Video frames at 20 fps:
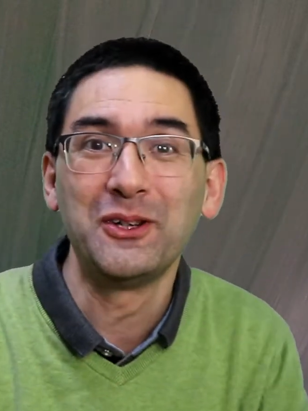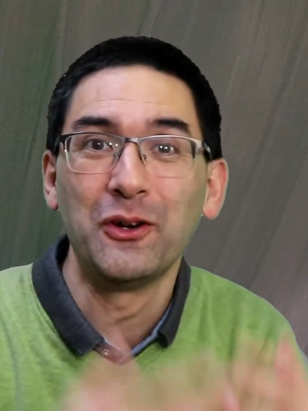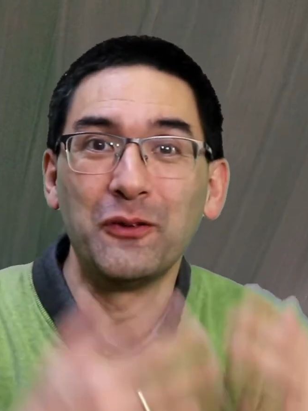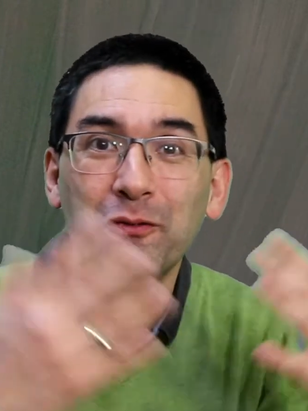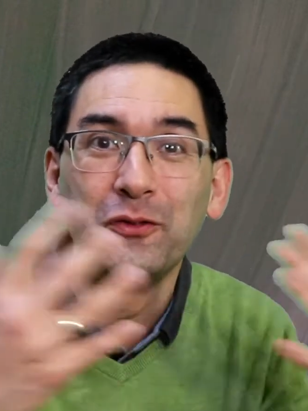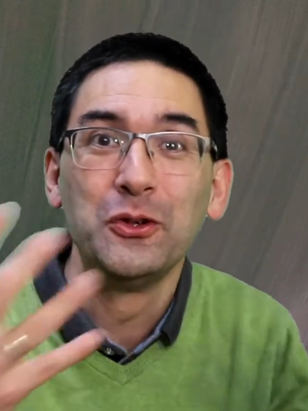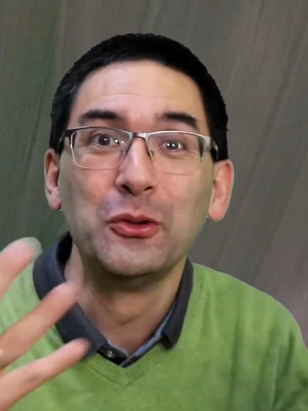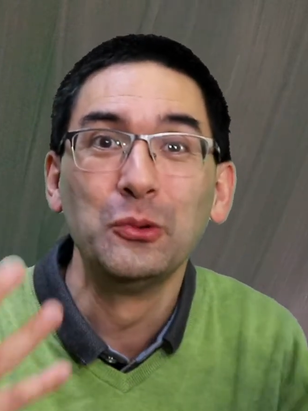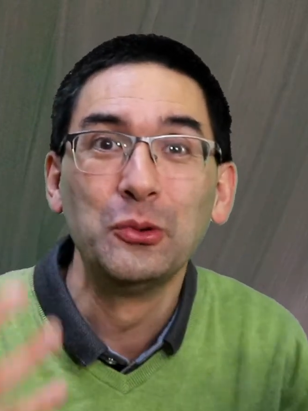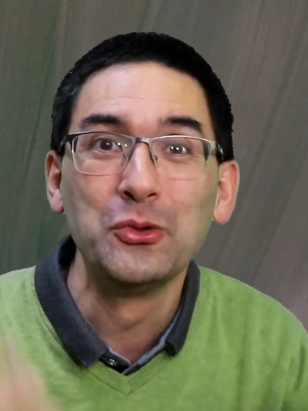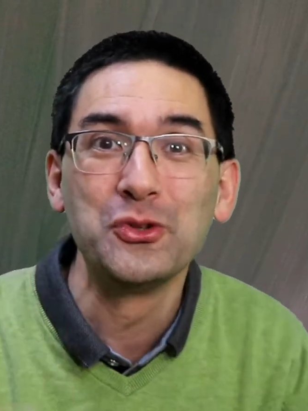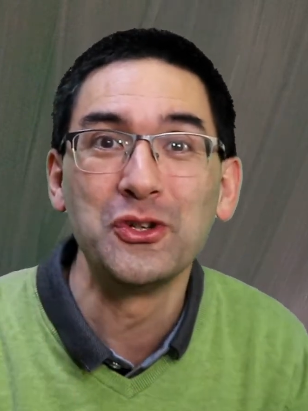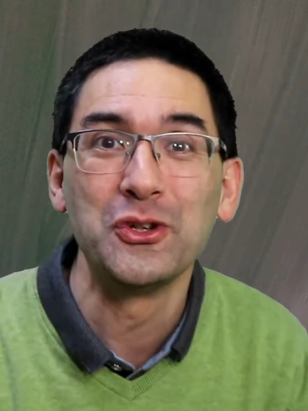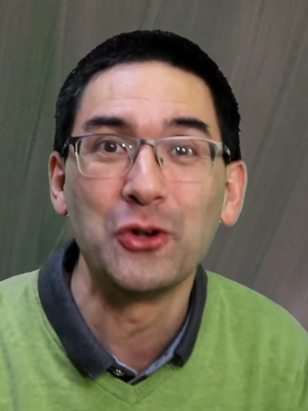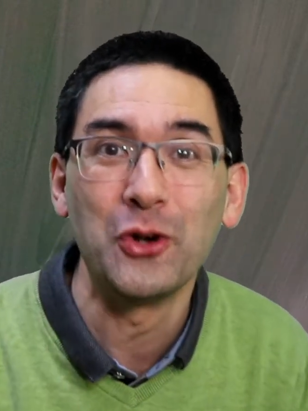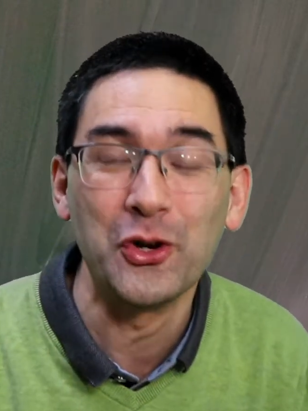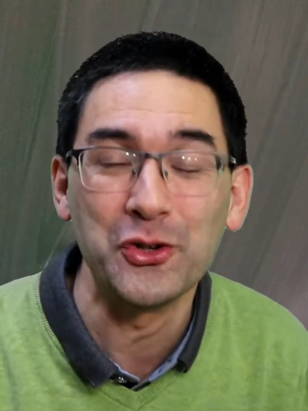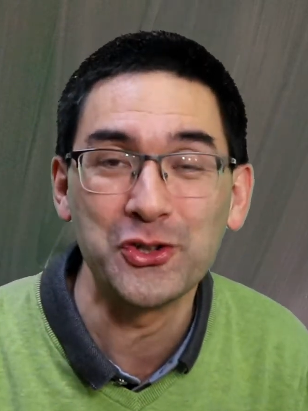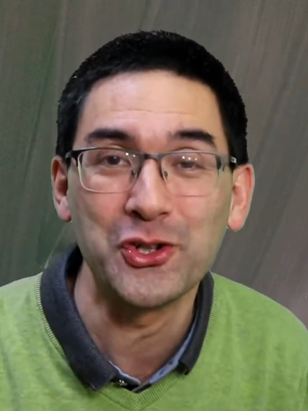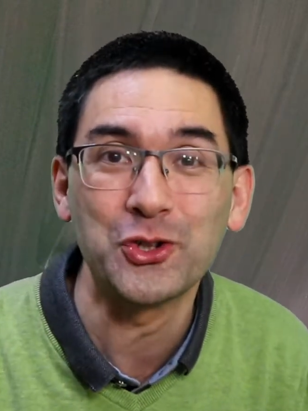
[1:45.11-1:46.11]
of you losing
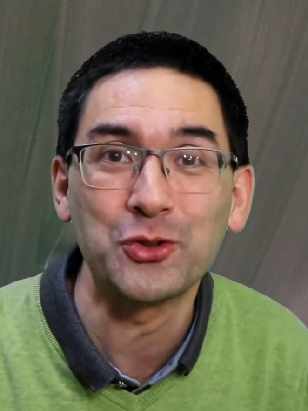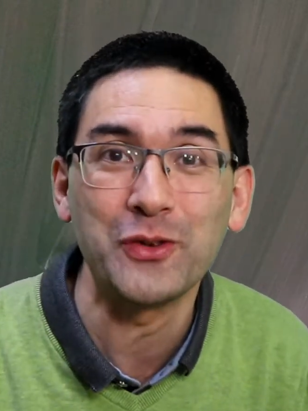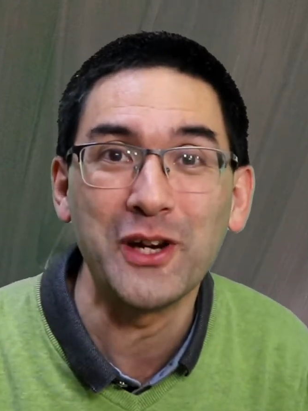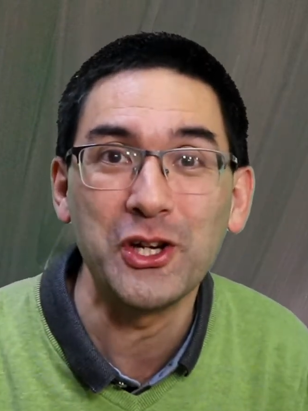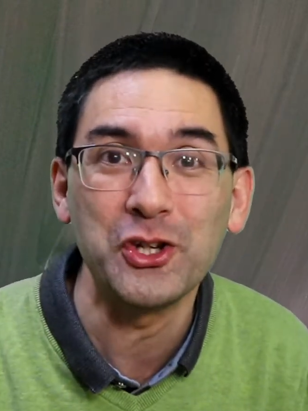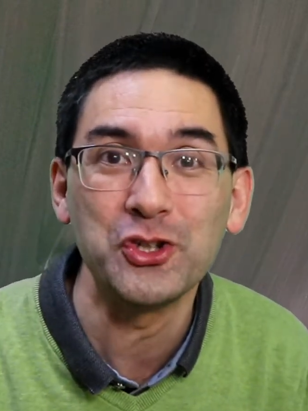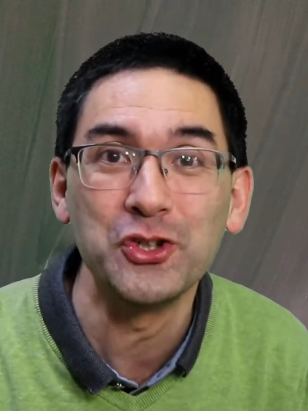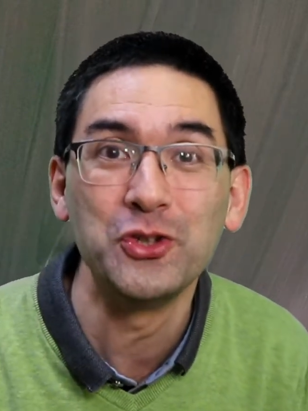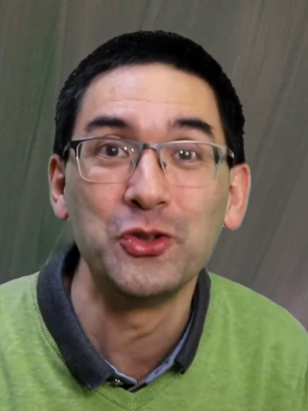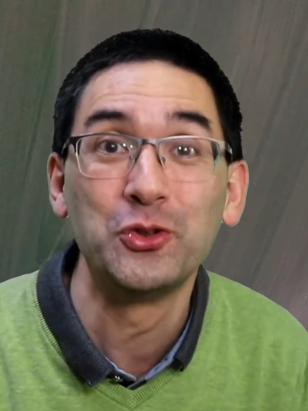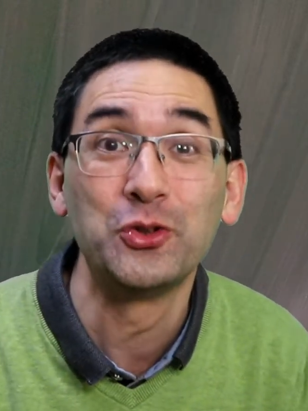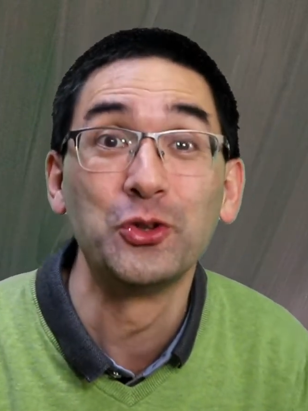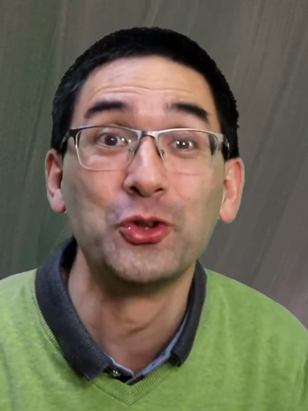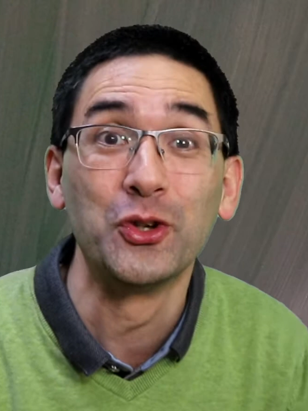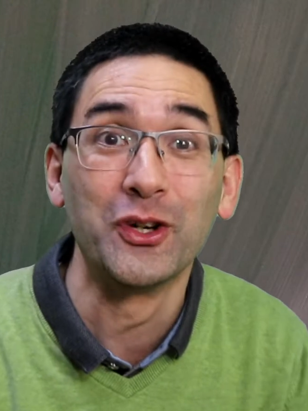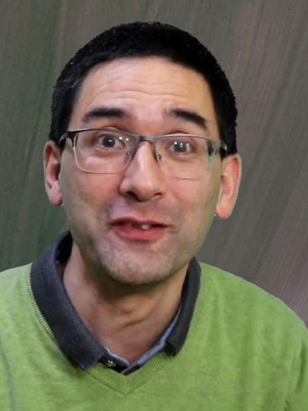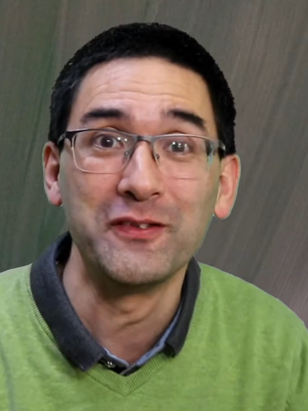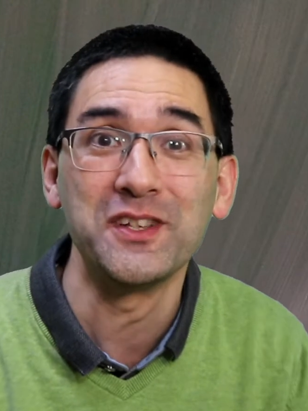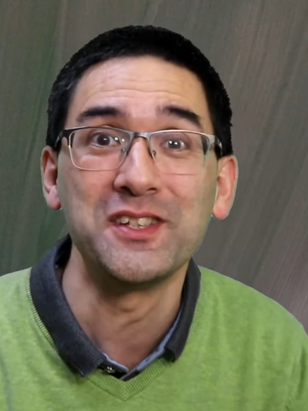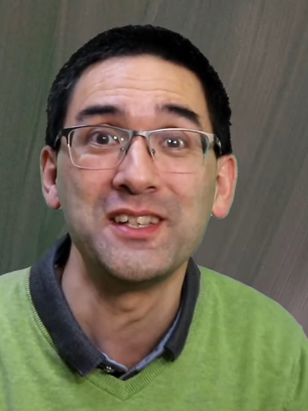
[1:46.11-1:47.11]
concentration due to
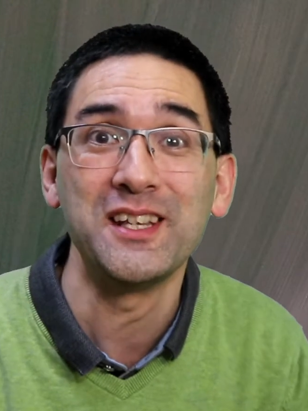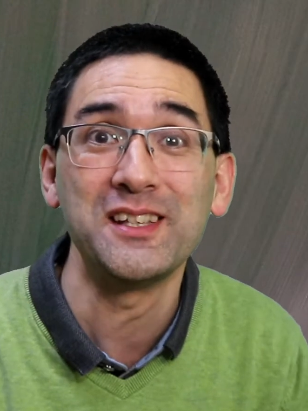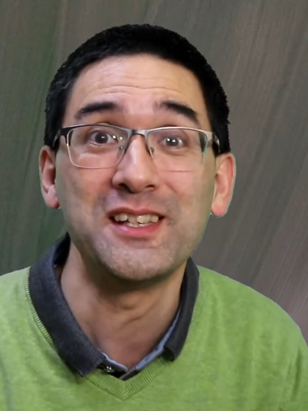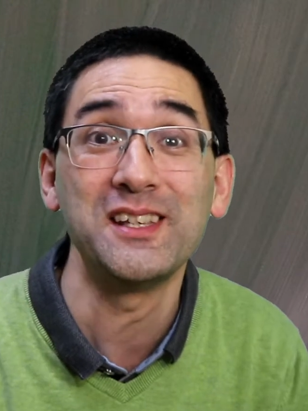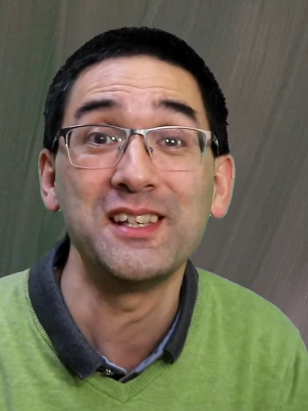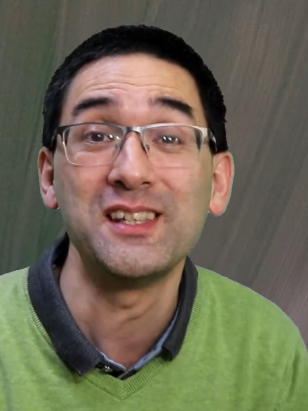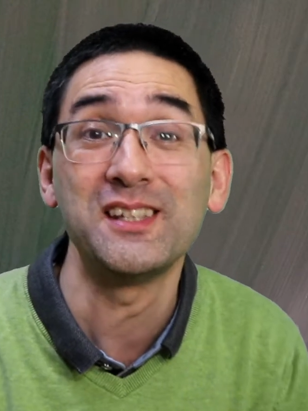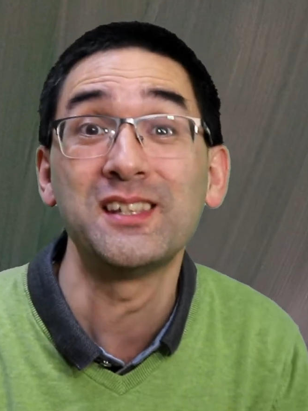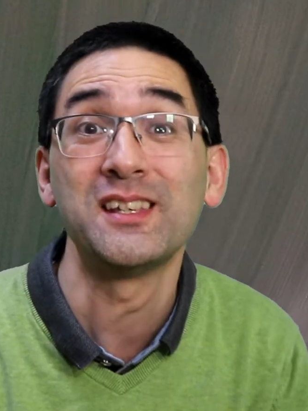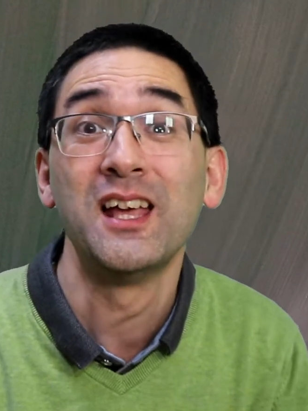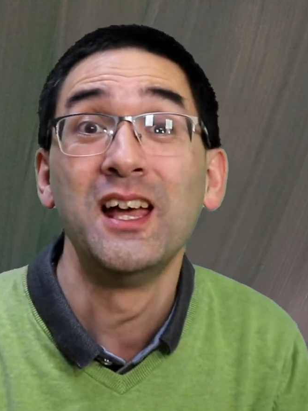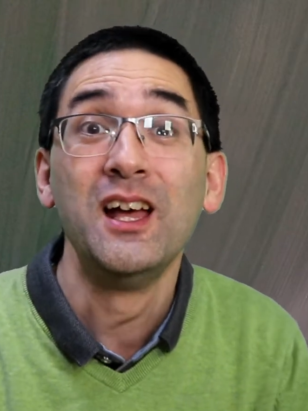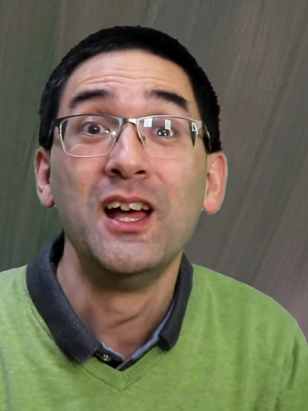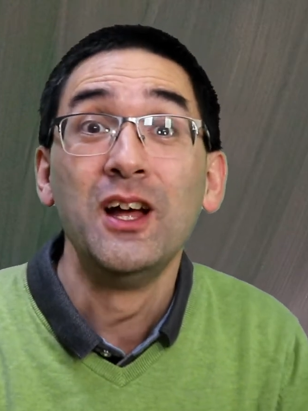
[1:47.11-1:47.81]
nervousness is